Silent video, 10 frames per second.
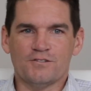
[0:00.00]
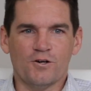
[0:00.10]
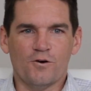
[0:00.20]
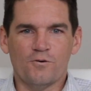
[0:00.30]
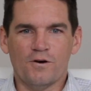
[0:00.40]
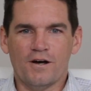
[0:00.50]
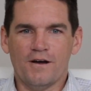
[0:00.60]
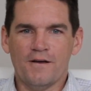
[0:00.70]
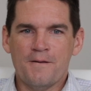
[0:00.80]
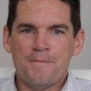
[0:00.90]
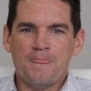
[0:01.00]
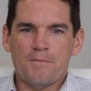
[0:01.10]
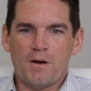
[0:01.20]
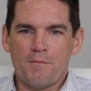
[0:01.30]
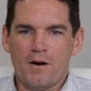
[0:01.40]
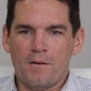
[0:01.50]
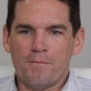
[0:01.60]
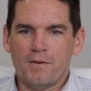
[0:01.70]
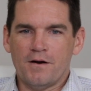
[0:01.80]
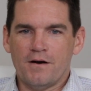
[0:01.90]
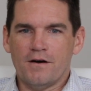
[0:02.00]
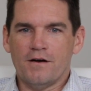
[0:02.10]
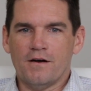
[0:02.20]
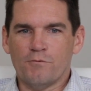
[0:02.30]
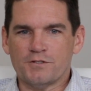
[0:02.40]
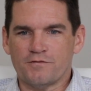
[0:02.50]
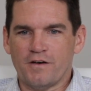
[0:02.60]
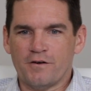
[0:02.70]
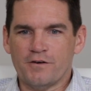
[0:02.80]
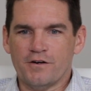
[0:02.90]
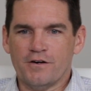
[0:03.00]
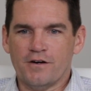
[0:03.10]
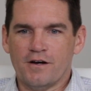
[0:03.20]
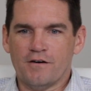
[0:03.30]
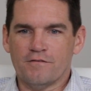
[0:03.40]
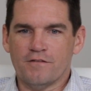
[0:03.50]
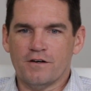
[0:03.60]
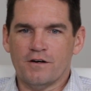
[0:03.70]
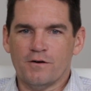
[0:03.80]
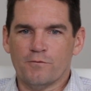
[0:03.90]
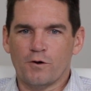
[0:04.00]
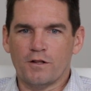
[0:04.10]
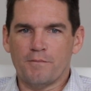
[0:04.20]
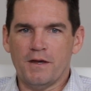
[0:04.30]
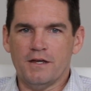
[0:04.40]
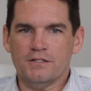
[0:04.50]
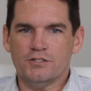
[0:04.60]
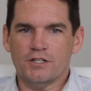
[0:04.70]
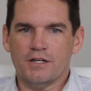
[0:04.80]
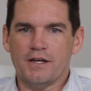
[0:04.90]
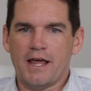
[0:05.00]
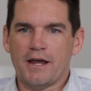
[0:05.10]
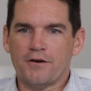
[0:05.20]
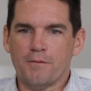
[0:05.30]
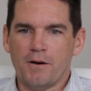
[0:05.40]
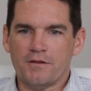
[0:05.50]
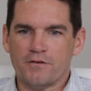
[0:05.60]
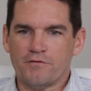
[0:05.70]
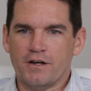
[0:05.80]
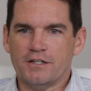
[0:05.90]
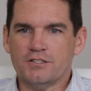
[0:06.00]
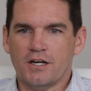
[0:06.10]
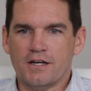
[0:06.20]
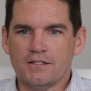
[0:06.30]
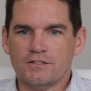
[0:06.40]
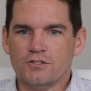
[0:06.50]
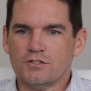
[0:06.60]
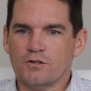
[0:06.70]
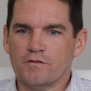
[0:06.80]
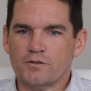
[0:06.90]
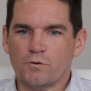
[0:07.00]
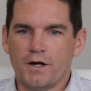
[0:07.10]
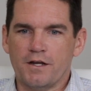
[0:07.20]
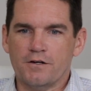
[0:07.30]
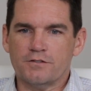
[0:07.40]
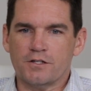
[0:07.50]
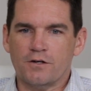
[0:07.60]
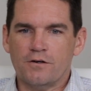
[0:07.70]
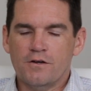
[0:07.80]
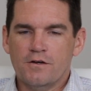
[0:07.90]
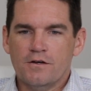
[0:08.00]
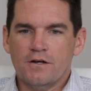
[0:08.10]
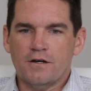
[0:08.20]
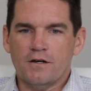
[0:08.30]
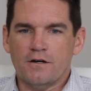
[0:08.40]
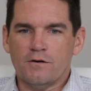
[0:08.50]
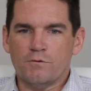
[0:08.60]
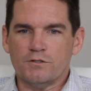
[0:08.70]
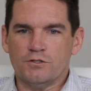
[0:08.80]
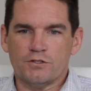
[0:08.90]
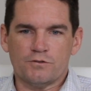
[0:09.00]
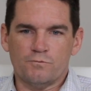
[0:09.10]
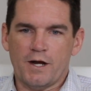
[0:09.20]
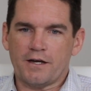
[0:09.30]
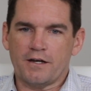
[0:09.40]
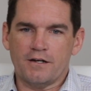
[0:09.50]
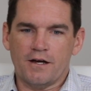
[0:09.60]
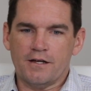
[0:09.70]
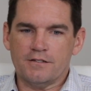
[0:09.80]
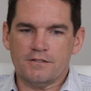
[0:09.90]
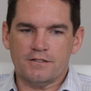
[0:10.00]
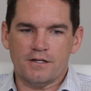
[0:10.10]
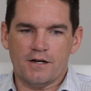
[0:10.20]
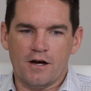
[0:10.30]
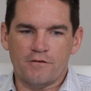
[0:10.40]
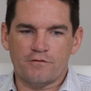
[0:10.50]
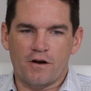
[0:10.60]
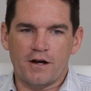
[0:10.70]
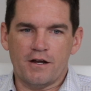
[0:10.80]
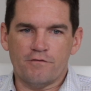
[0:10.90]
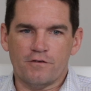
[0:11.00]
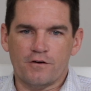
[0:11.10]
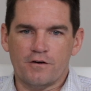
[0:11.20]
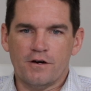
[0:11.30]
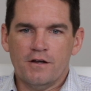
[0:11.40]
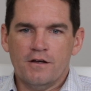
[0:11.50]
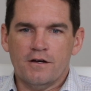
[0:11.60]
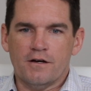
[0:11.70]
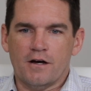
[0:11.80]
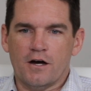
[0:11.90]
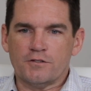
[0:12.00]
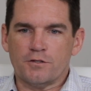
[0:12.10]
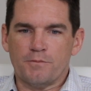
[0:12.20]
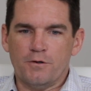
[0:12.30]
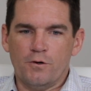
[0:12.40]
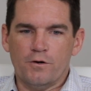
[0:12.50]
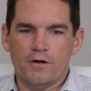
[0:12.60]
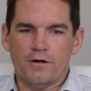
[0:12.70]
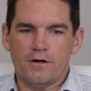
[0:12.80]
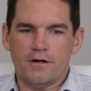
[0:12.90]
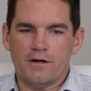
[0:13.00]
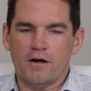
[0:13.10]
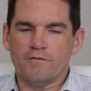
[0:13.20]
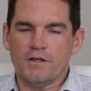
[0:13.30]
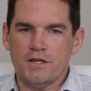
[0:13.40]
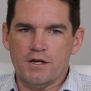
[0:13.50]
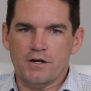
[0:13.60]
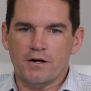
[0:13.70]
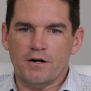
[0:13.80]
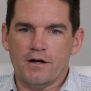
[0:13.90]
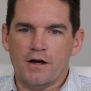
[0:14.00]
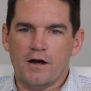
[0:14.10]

so my mom was the founder of Royal LePage Niagara, bought the franchise just over 20 years ago. Was just recognized on Friday for Entrepreneur of the Year